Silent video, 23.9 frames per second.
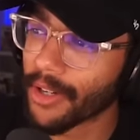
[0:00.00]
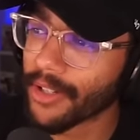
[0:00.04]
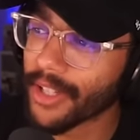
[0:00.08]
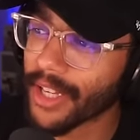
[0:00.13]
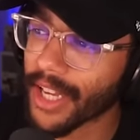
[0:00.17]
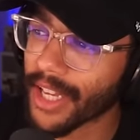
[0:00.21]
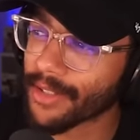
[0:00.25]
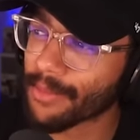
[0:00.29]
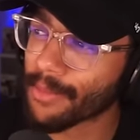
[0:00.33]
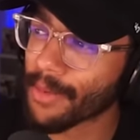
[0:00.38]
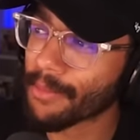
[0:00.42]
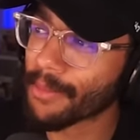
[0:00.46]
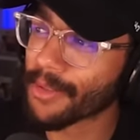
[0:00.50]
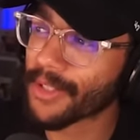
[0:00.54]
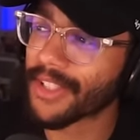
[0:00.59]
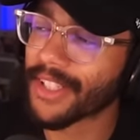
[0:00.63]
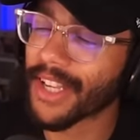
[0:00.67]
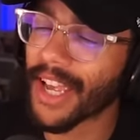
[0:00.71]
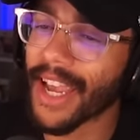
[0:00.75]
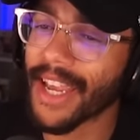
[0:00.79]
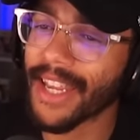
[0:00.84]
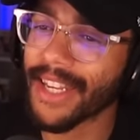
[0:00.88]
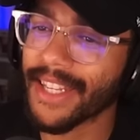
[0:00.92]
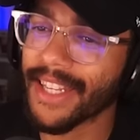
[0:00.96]
You guys remember
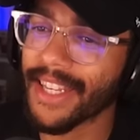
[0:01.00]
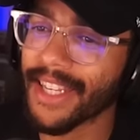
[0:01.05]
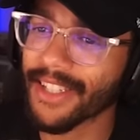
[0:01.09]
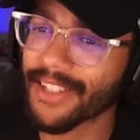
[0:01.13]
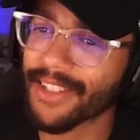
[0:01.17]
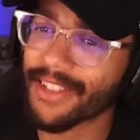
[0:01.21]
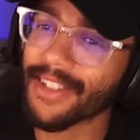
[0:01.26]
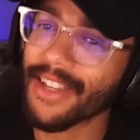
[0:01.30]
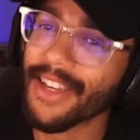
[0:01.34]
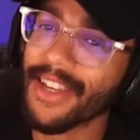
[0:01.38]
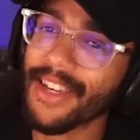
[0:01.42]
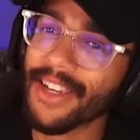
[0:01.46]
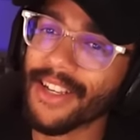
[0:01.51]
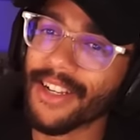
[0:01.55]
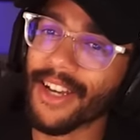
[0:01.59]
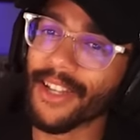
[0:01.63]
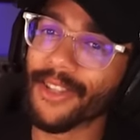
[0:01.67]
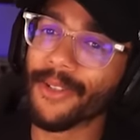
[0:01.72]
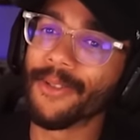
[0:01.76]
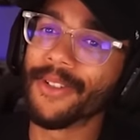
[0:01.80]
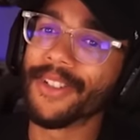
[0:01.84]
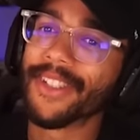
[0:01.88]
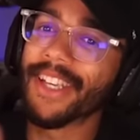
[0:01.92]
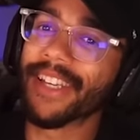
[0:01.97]
sidekicks?
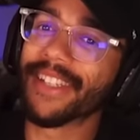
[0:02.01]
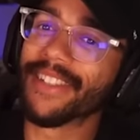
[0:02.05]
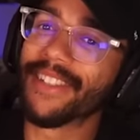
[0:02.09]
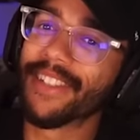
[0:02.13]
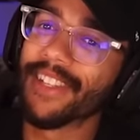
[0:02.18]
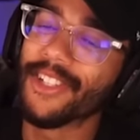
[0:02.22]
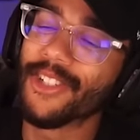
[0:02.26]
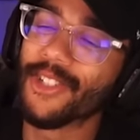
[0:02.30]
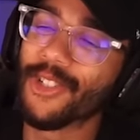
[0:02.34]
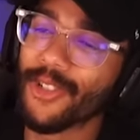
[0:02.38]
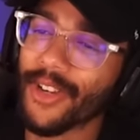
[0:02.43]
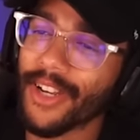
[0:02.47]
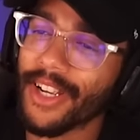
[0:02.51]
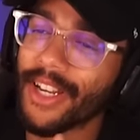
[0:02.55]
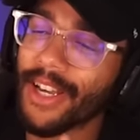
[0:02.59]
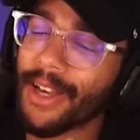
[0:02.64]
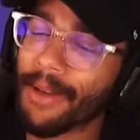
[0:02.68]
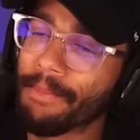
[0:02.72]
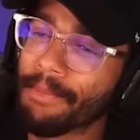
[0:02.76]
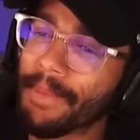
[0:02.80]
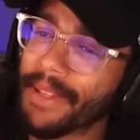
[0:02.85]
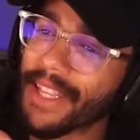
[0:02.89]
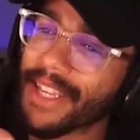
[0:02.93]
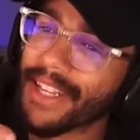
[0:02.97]
Not the ones that slid straight
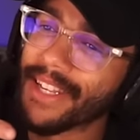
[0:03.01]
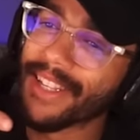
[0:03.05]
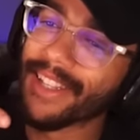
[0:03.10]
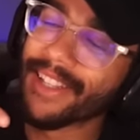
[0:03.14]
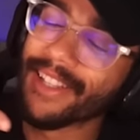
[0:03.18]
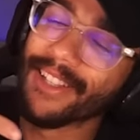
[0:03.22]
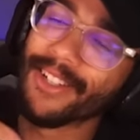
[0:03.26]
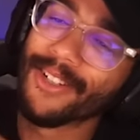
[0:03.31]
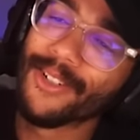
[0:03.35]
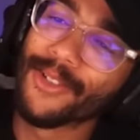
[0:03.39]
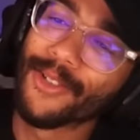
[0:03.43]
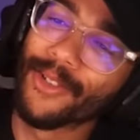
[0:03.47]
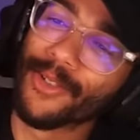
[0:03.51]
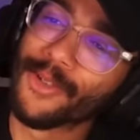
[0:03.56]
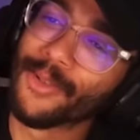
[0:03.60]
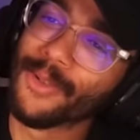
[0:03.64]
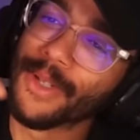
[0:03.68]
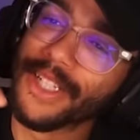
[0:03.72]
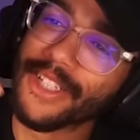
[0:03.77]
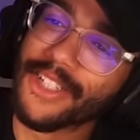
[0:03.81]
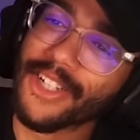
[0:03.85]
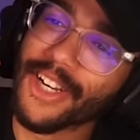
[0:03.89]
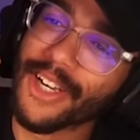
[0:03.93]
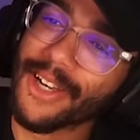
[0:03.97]
up, but they did the little
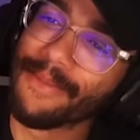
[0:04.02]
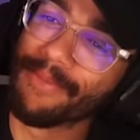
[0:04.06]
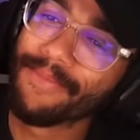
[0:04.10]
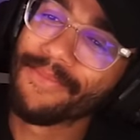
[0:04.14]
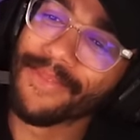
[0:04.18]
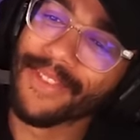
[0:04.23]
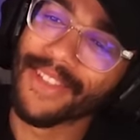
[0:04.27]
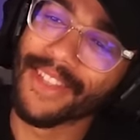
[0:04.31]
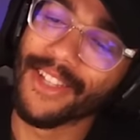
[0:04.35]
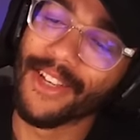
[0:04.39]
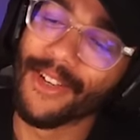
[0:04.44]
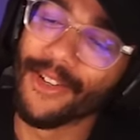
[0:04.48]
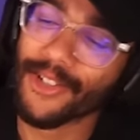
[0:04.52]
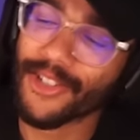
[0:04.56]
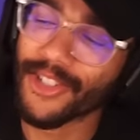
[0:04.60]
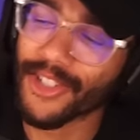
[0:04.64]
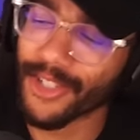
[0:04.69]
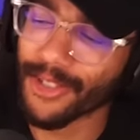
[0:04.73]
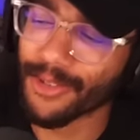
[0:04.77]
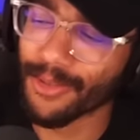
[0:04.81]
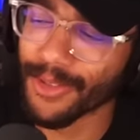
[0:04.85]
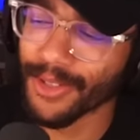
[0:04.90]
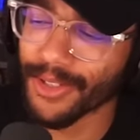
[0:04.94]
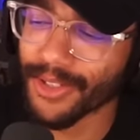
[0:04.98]
switch up. Those
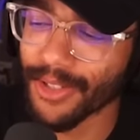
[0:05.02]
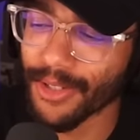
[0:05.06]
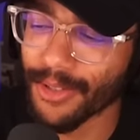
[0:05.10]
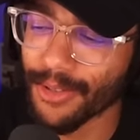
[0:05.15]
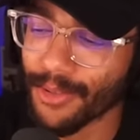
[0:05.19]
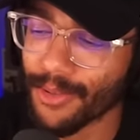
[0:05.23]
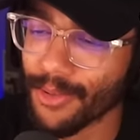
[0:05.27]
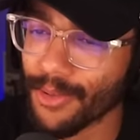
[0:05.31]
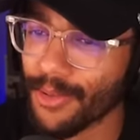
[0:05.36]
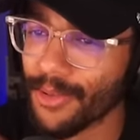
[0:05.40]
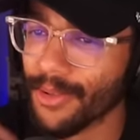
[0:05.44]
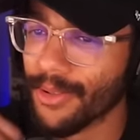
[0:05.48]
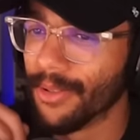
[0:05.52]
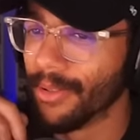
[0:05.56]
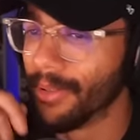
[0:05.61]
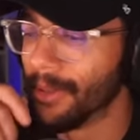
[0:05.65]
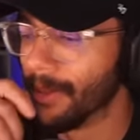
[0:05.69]
shits were so cool.